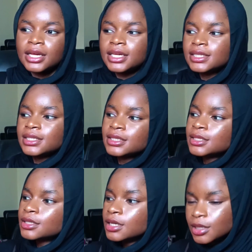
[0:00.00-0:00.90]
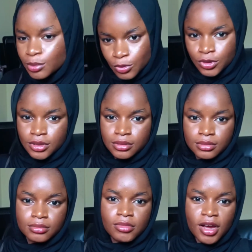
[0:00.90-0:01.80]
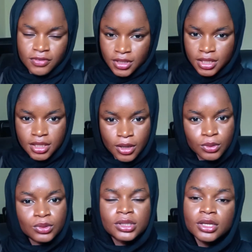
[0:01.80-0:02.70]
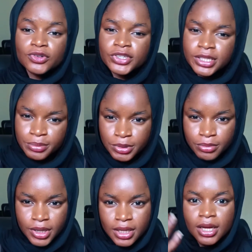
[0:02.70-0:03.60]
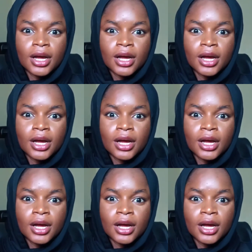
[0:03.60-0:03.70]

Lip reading: Is it in the morning after sahur instead of sleeping back?